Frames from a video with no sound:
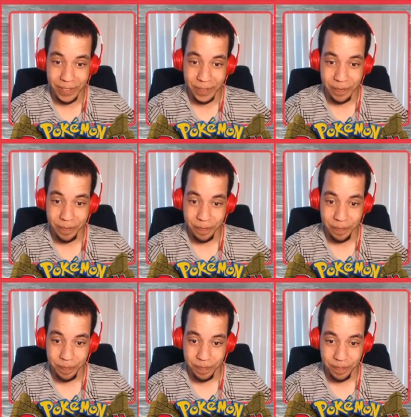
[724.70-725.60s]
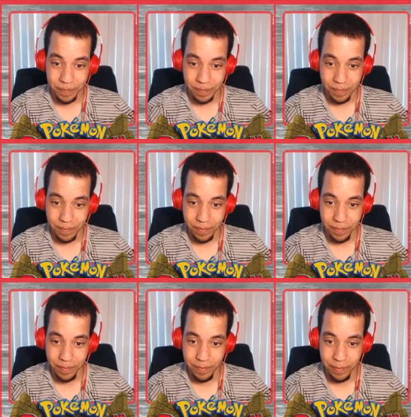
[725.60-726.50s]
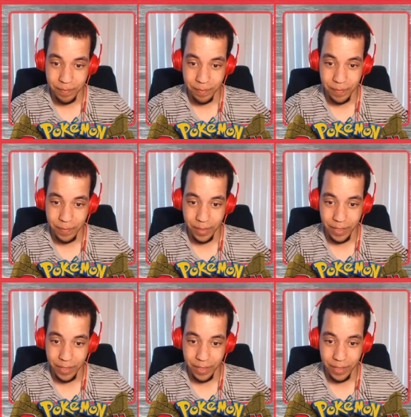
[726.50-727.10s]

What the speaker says: (silence)